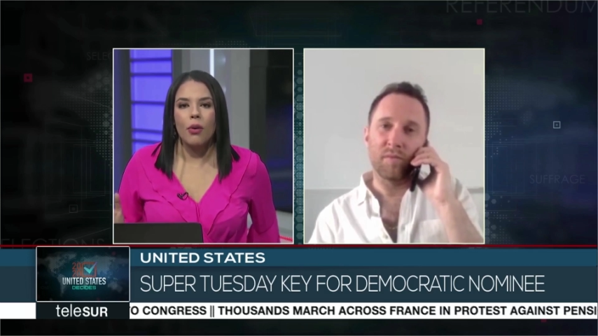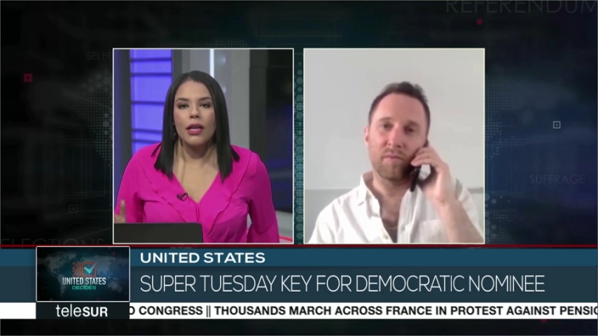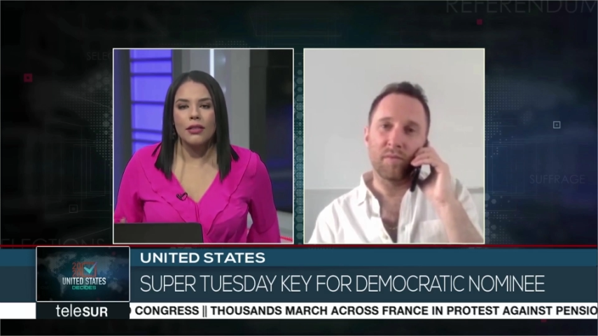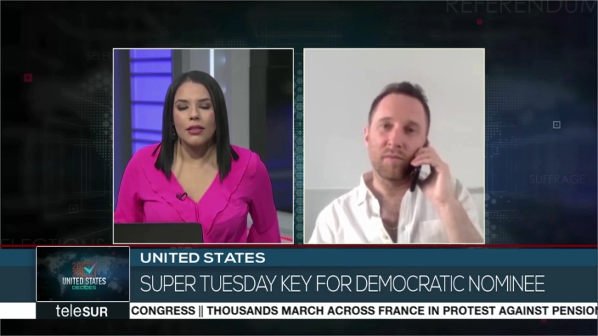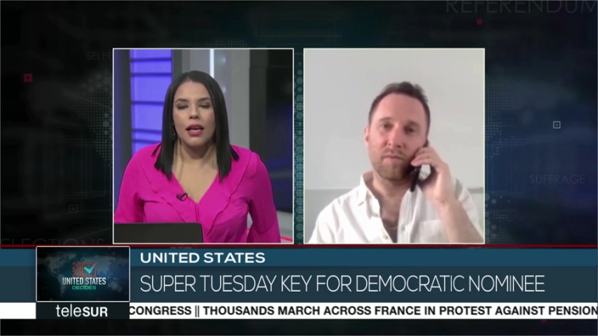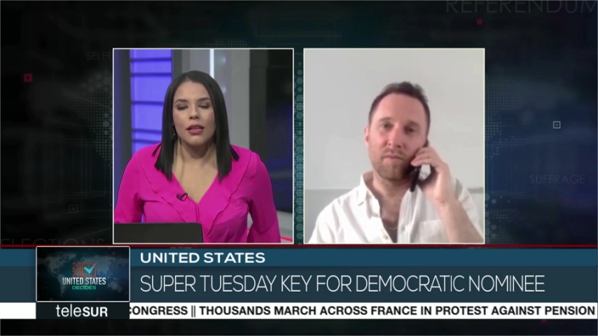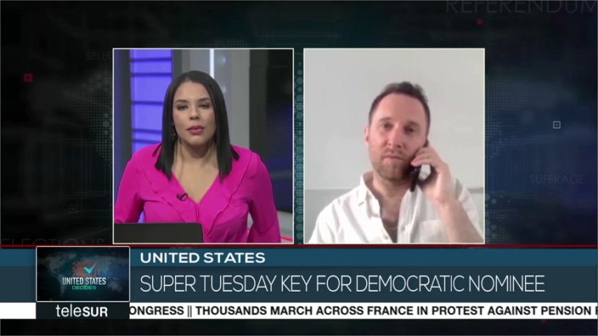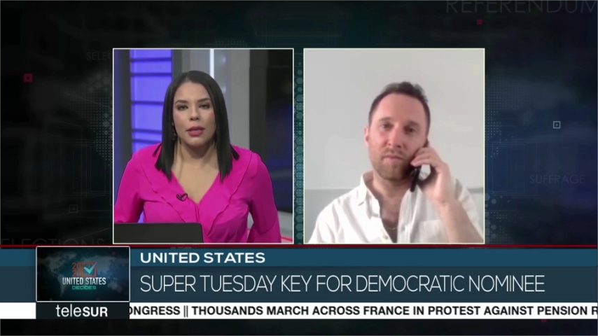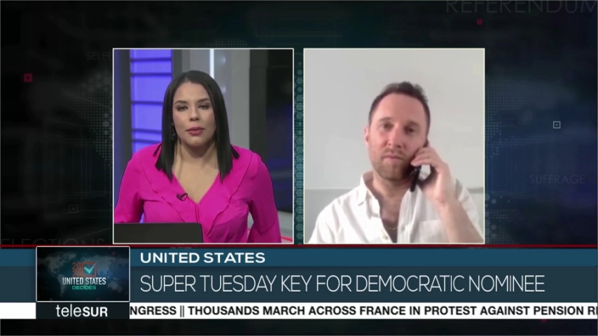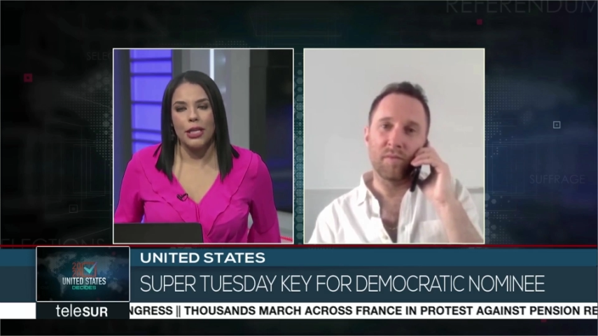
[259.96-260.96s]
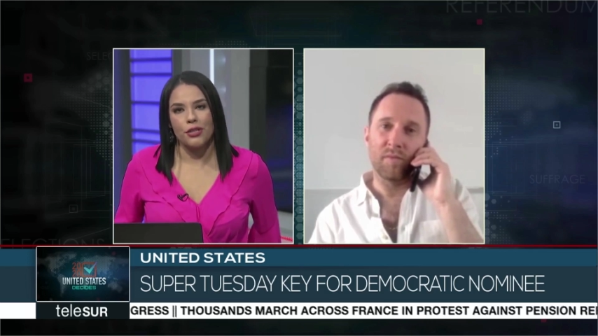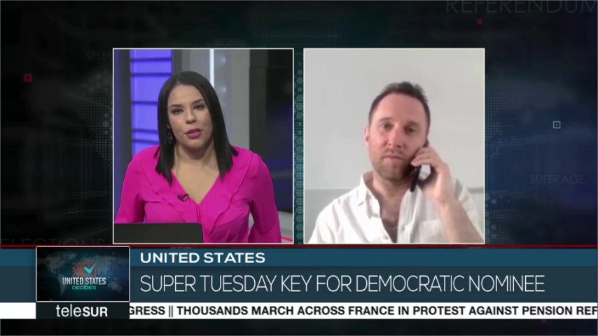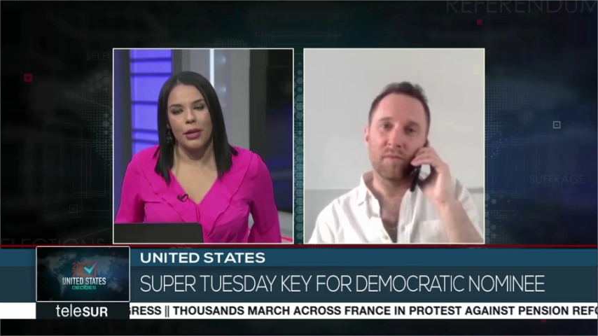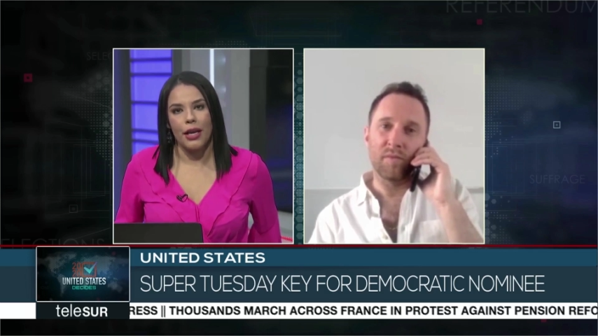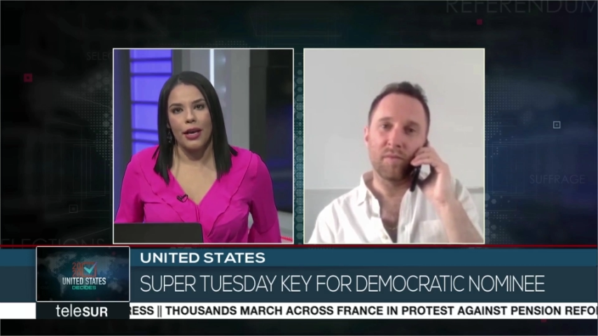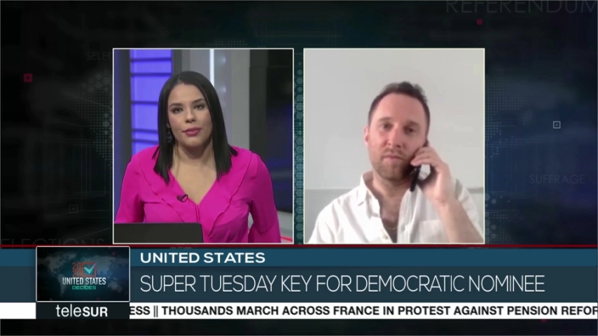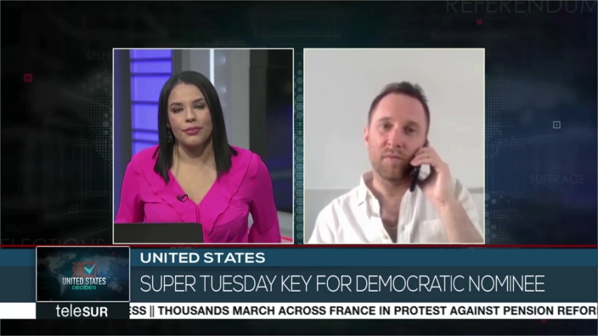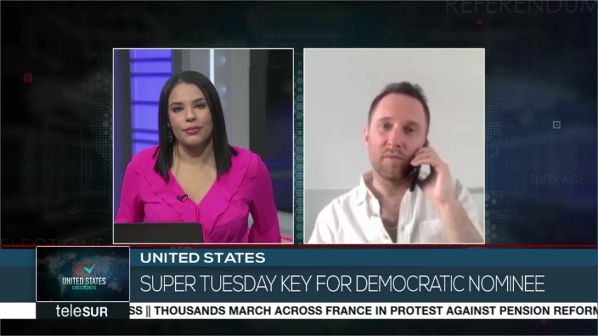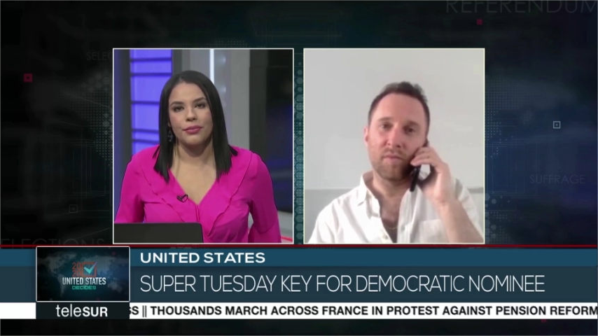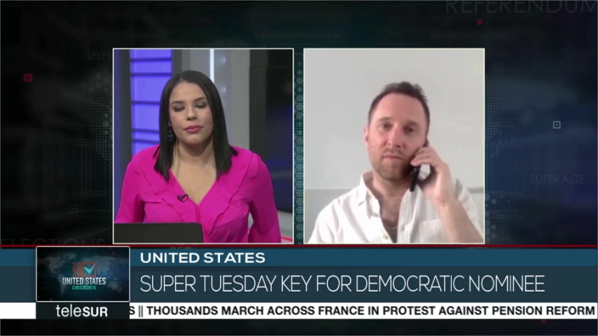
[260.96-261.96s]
Speaker 1: What tell us about the mainstream media?